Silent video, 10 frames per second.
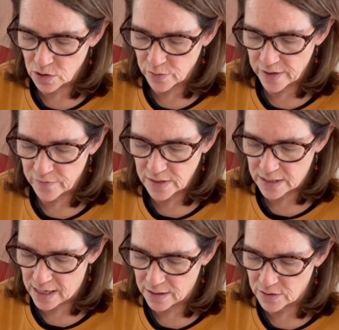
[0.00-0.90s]
great for
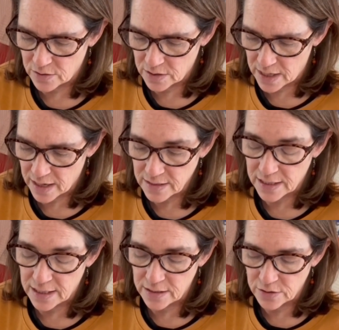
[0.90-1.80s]
salads or snacks,
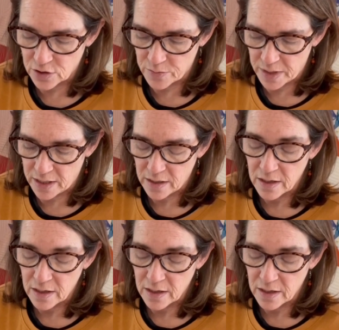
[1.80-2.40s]
indeterminate,